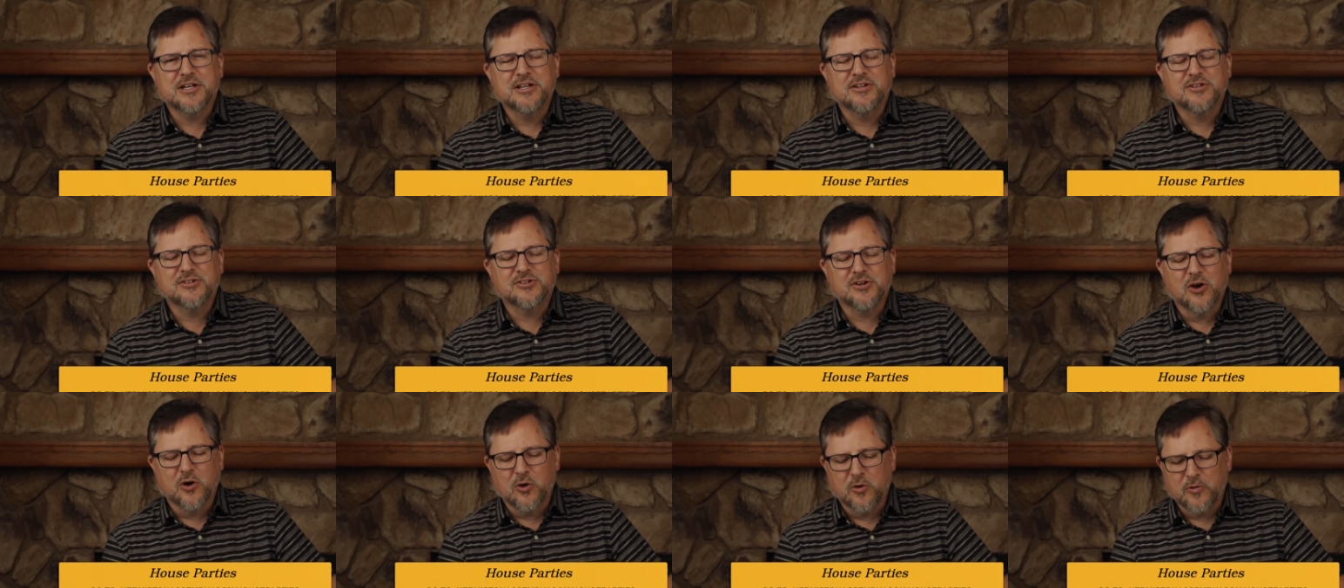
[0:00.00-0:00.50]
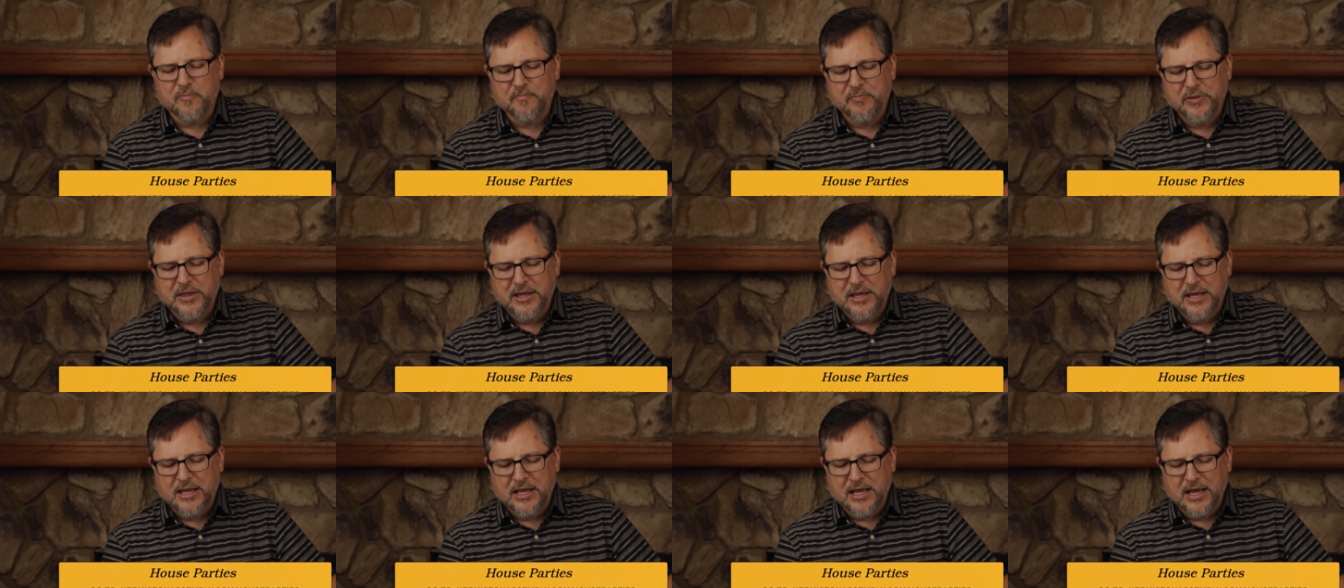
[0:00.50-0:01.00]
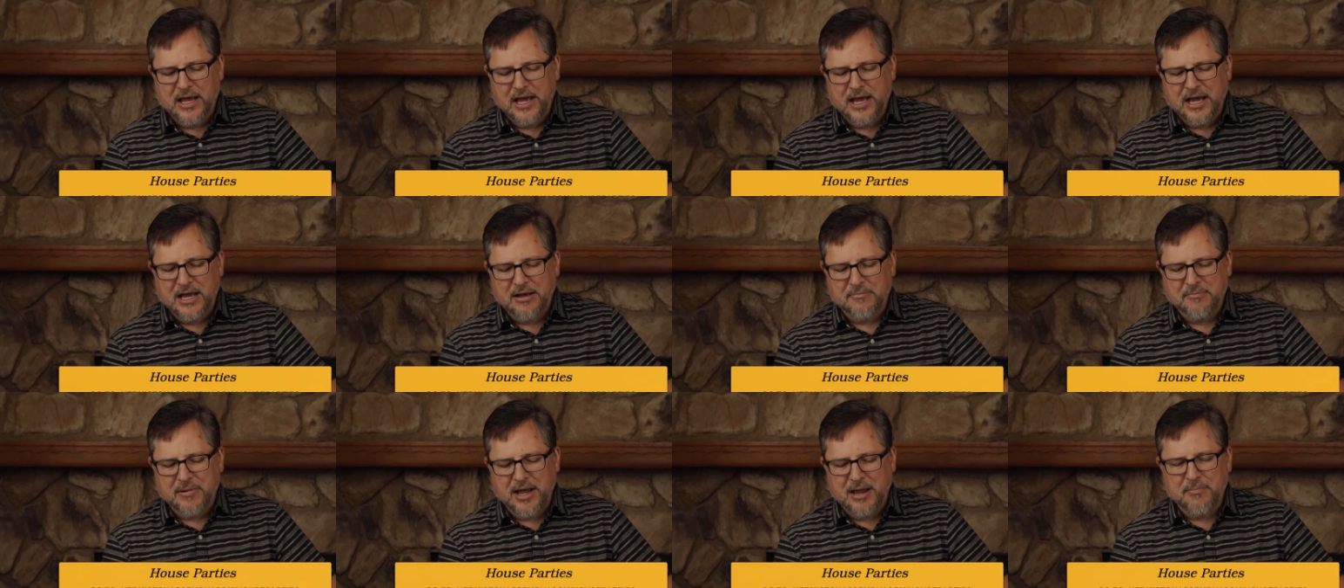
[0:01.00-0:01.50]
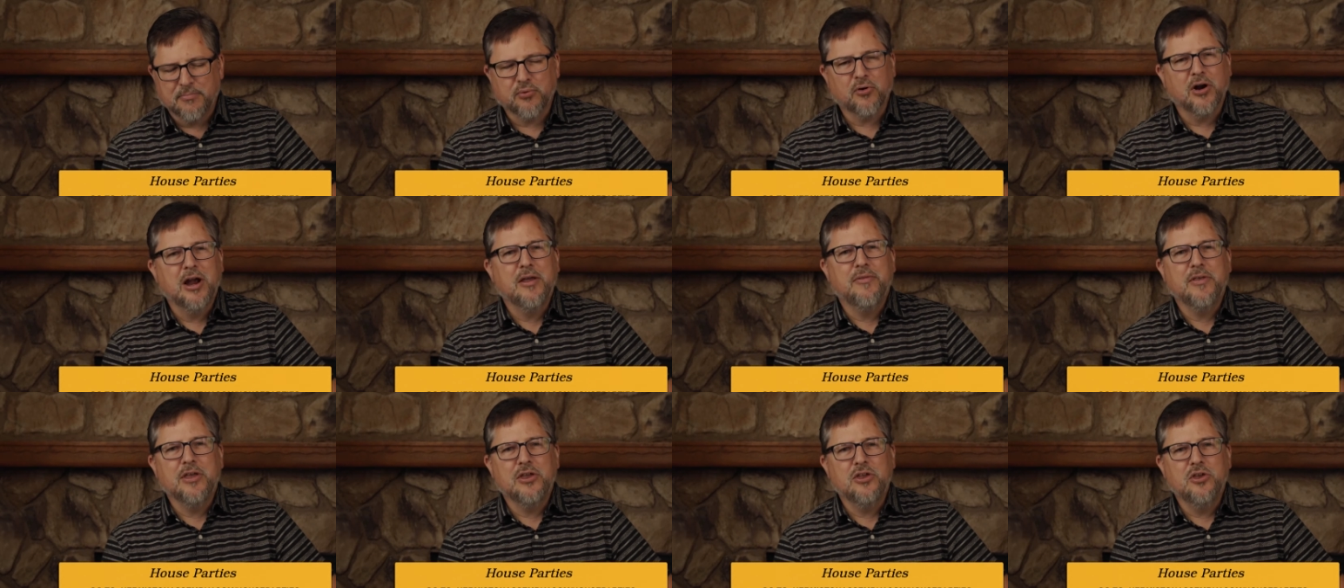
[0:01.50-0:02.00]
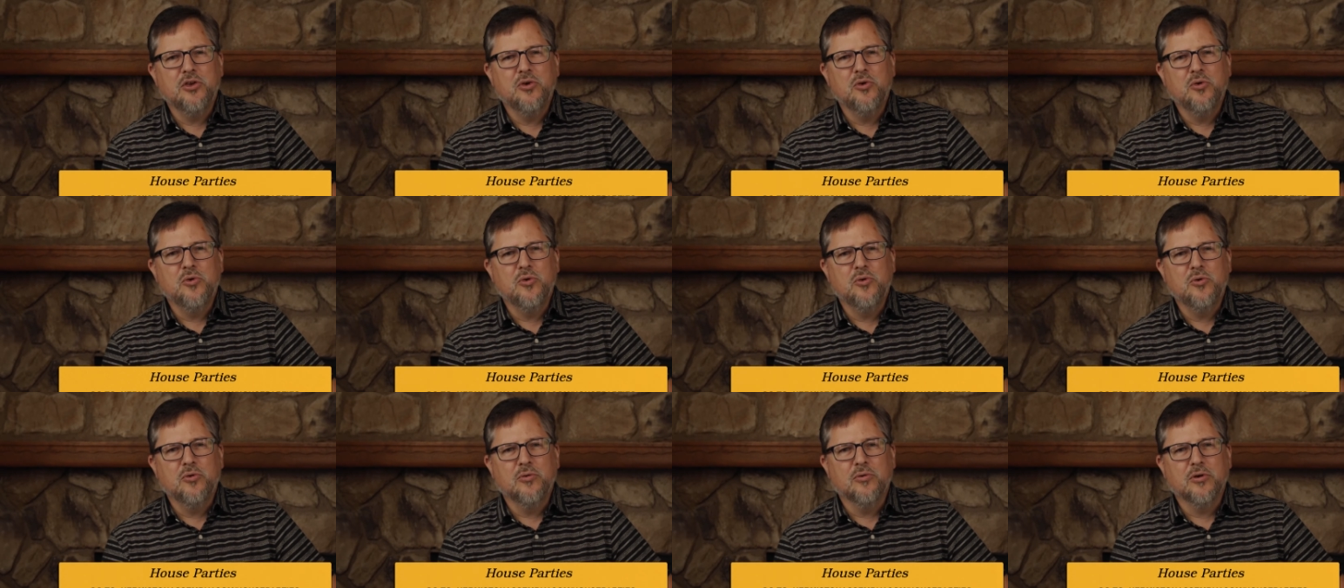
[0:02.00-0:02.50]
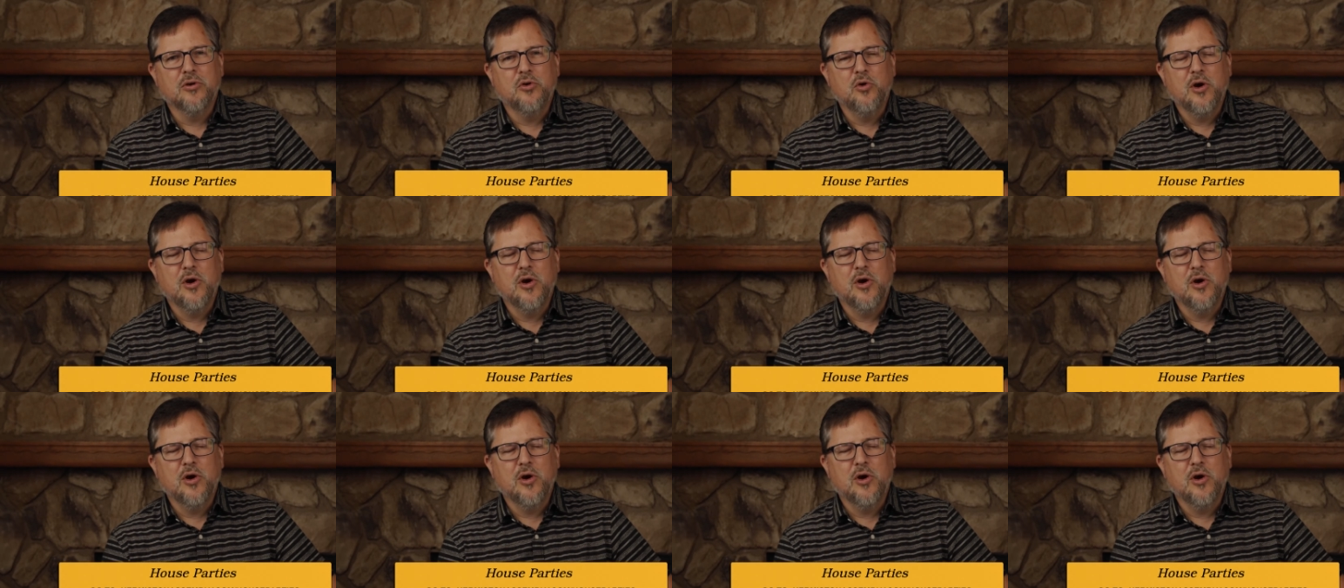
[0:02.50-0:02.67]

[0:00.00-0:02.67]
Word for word: And so um, I pray that you